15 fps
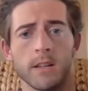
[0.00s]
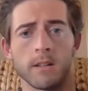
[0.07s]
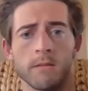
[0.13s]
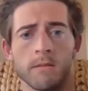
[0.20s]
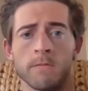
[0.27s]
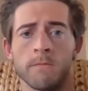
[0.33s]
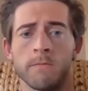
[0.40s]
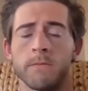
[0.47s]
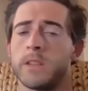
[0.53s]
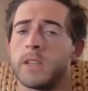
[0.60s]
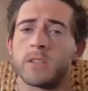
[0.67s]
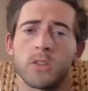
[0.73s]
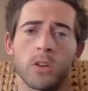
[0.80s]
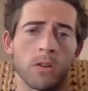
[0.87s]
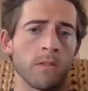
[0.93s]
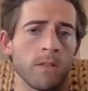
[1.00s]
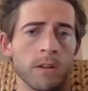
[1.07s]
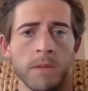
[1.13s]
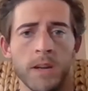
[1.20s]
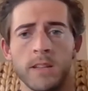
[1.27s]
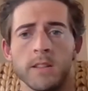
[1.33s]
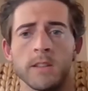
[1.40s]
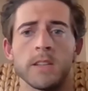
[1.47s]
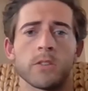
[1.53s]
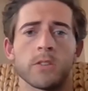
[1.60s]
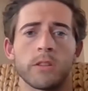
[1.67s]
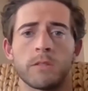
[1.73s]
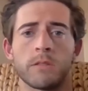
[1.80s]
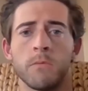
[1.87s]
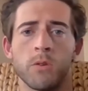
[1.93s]
Uh, it certainly made the
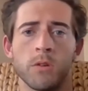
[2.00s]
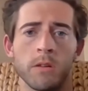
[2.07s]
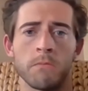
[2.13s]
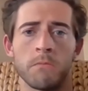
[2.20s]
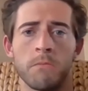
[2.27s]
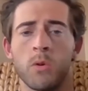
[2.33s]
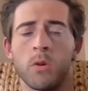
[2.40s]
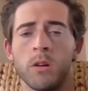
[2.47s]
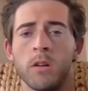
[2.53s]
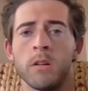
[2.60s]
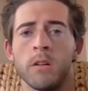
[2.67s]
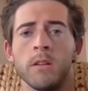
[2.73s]
district more and more